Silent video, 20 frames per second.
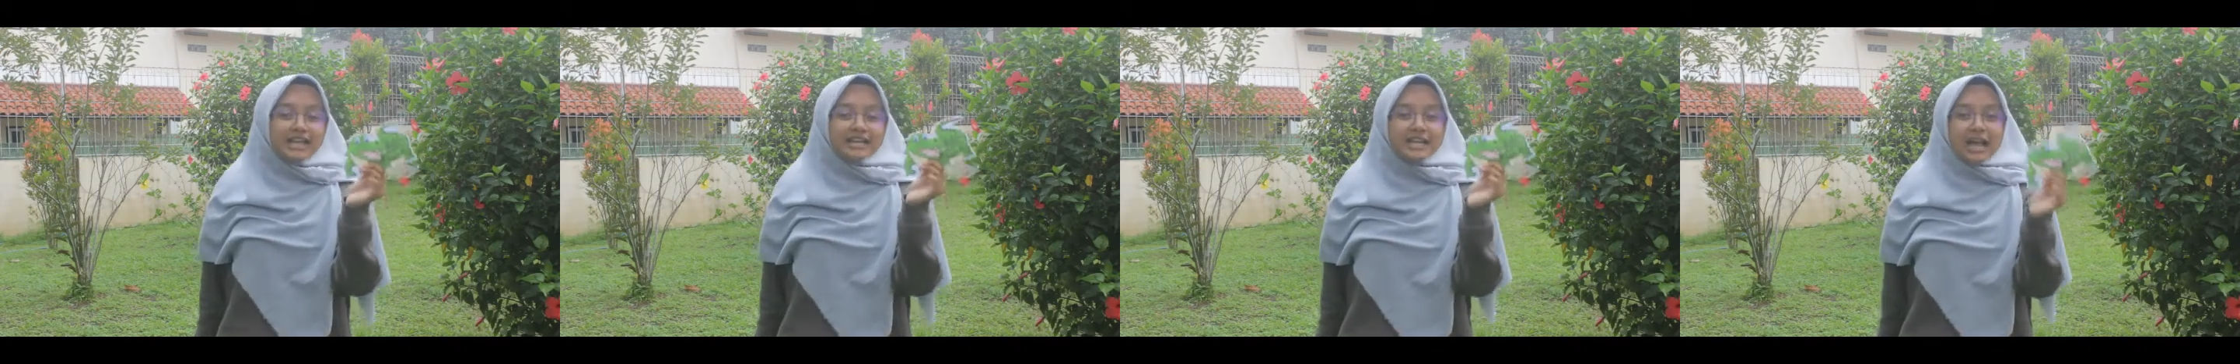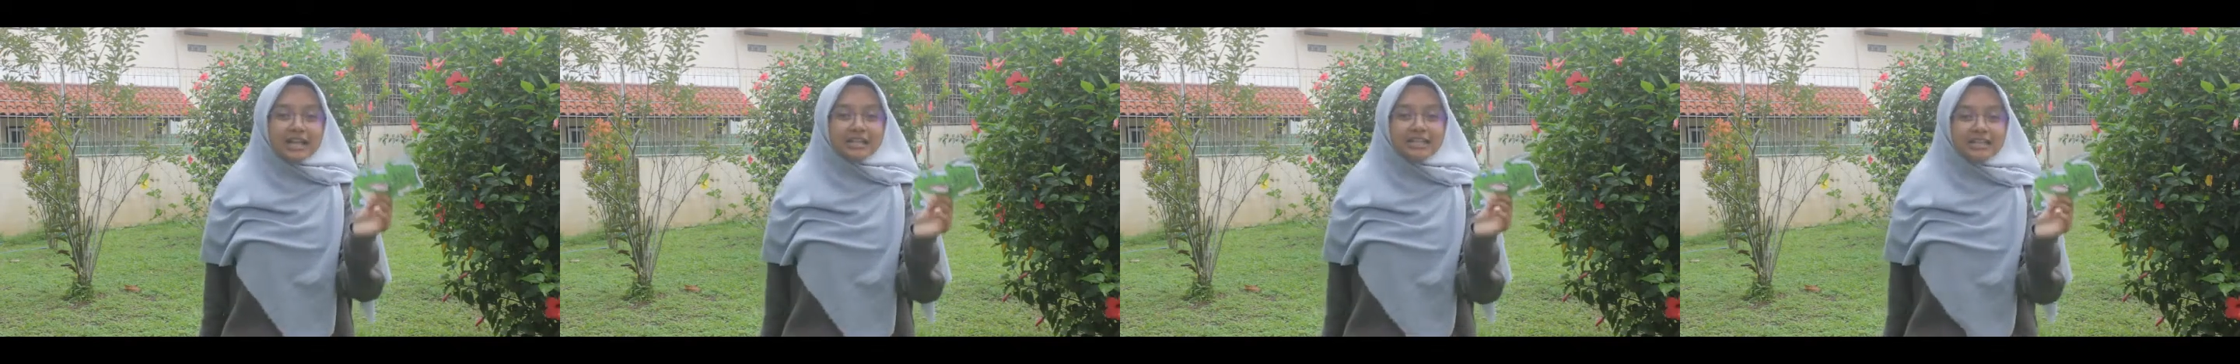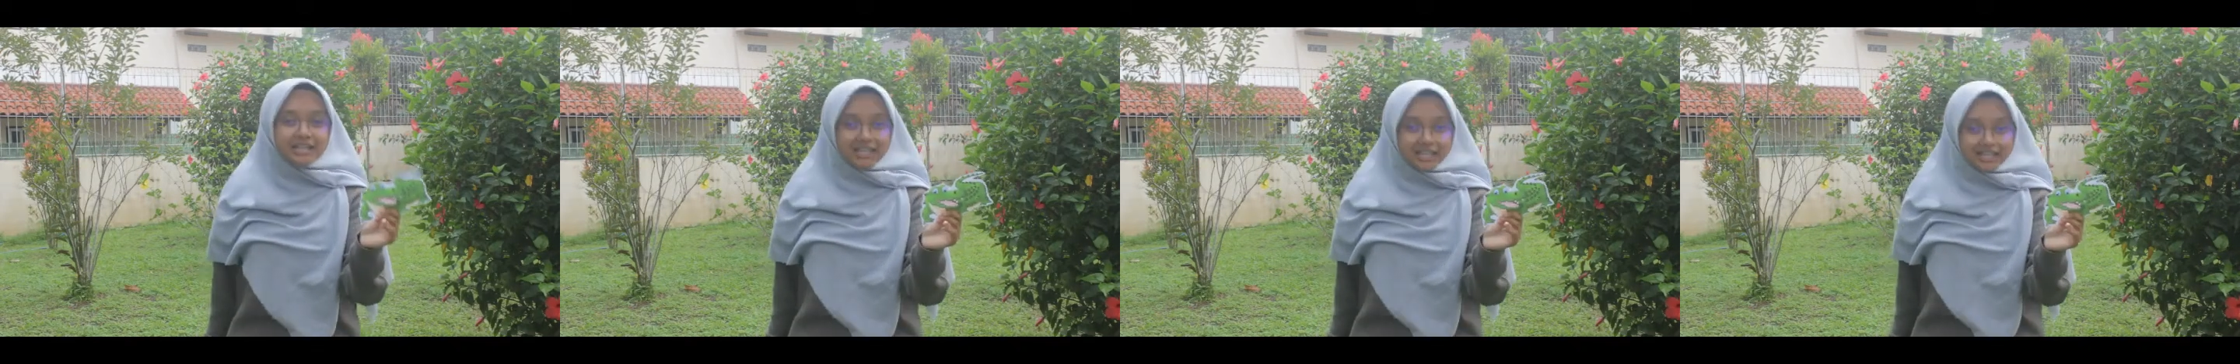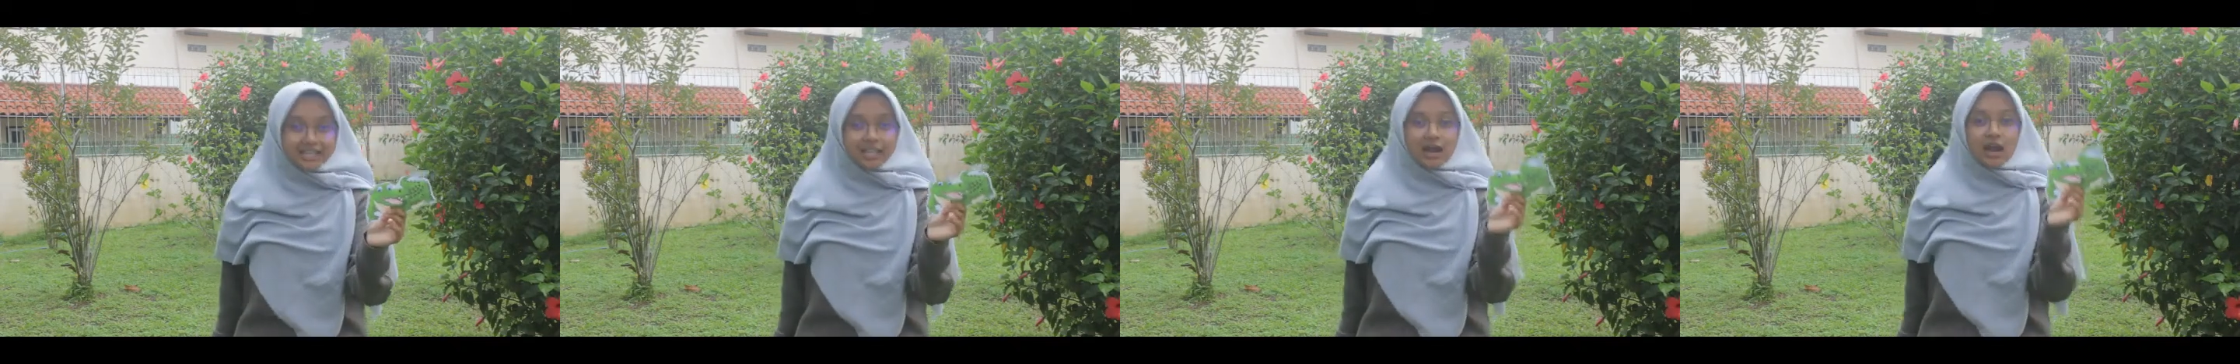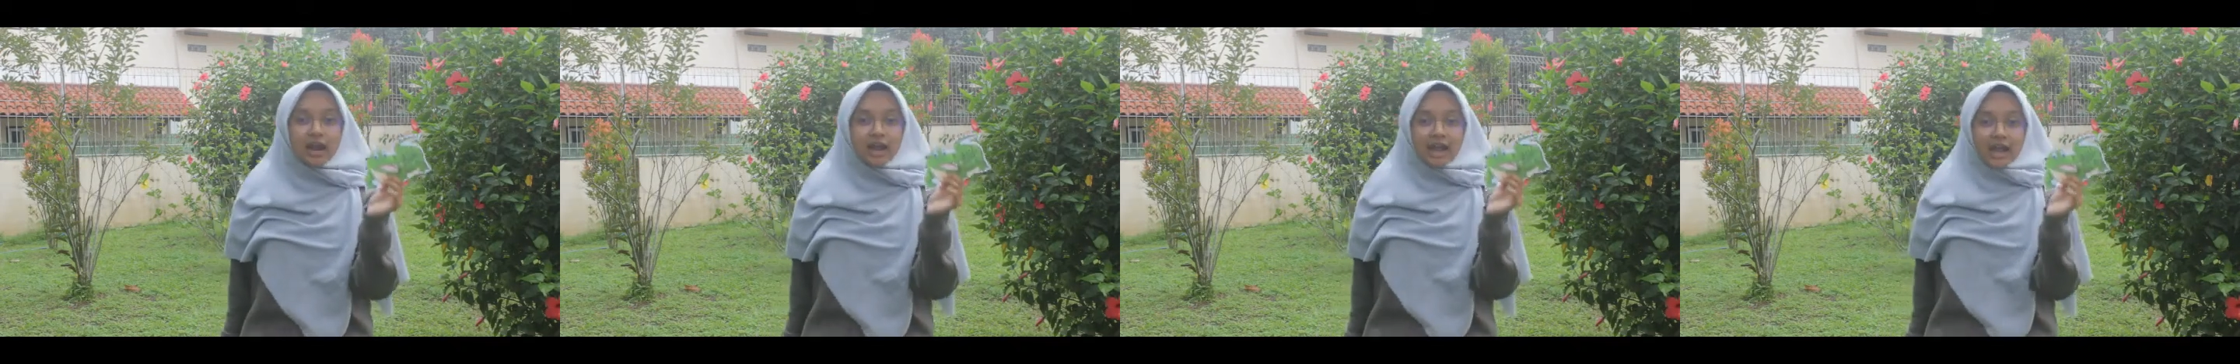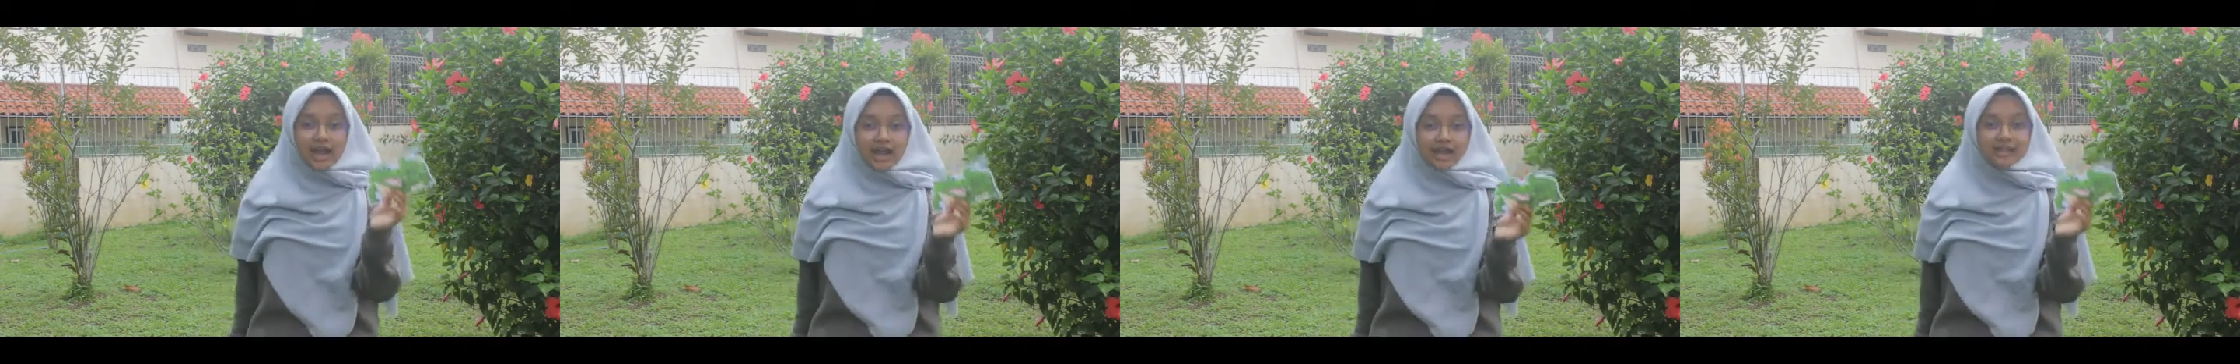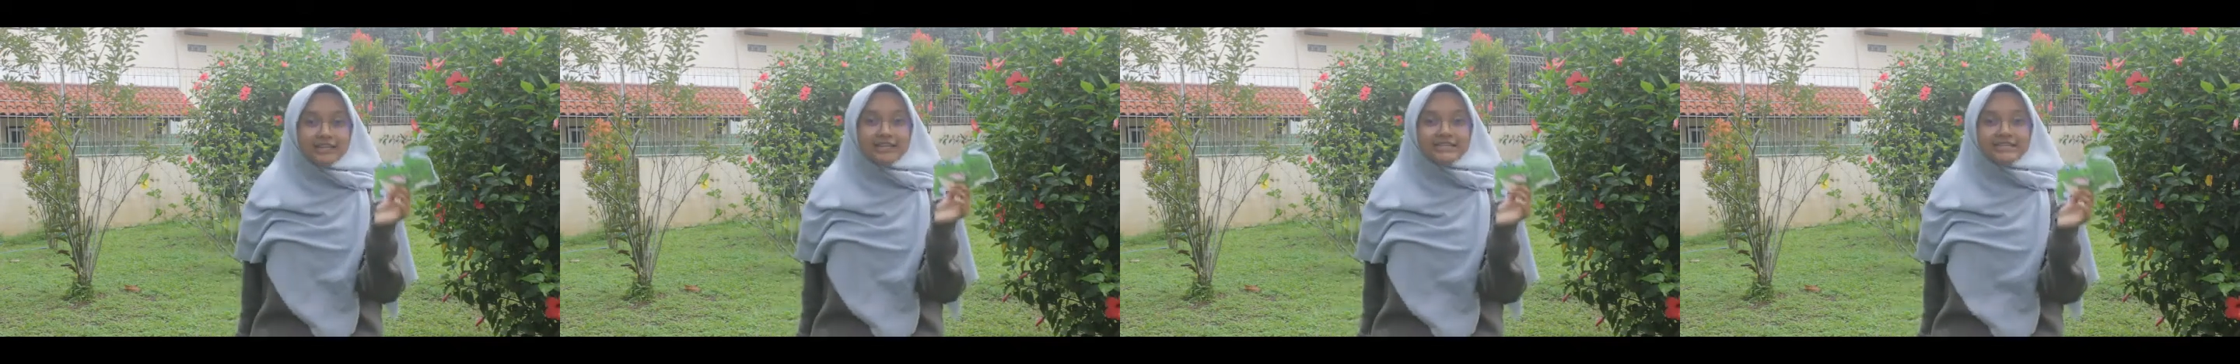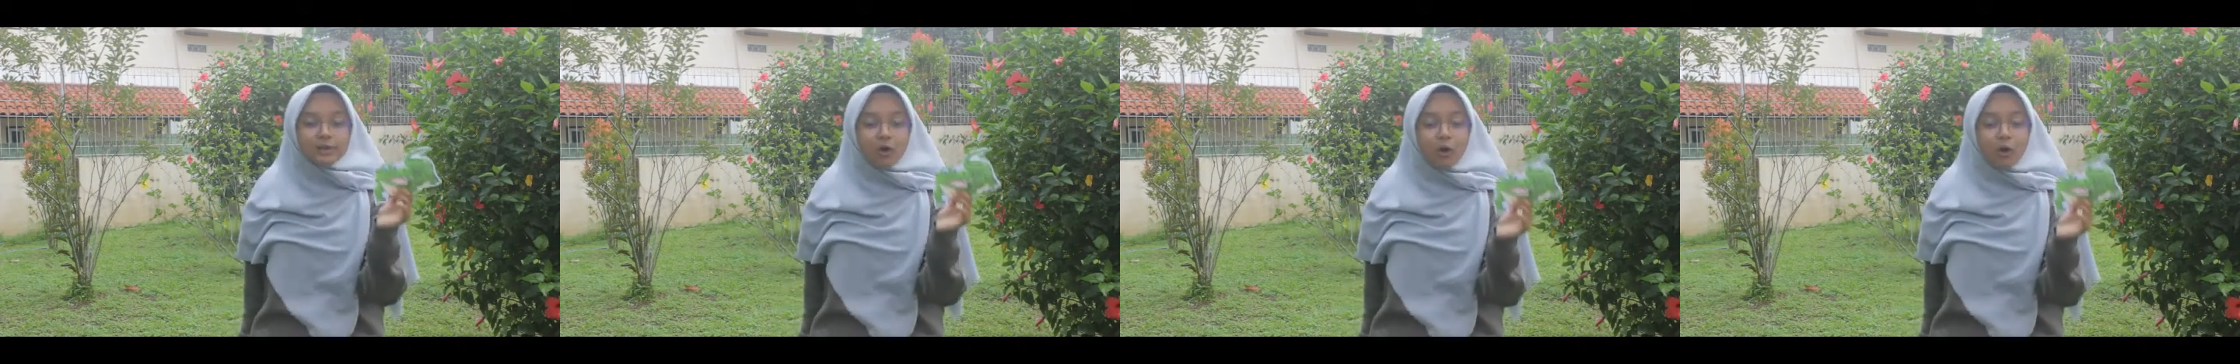that he had his